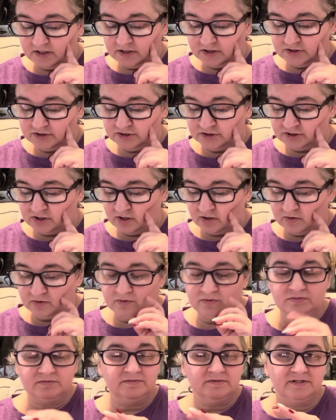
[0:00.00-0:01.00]

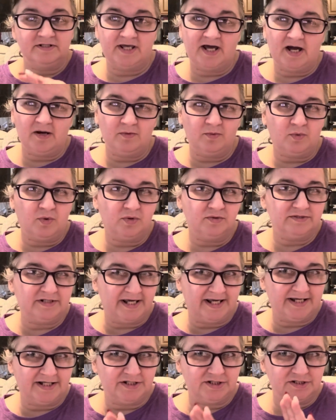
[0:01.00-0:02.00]
So that won't
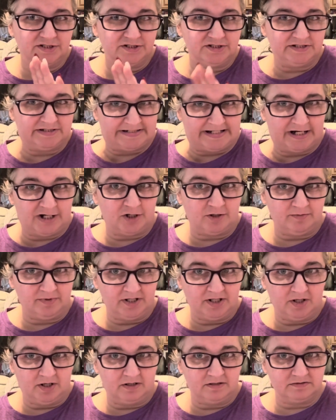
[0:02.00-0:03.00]
take terribly
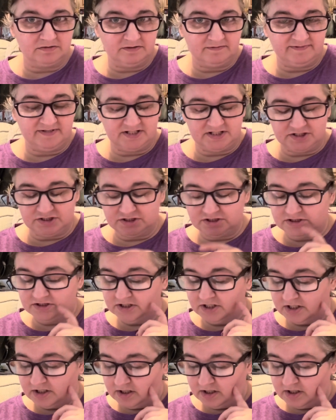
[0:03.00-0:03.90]
long to finish.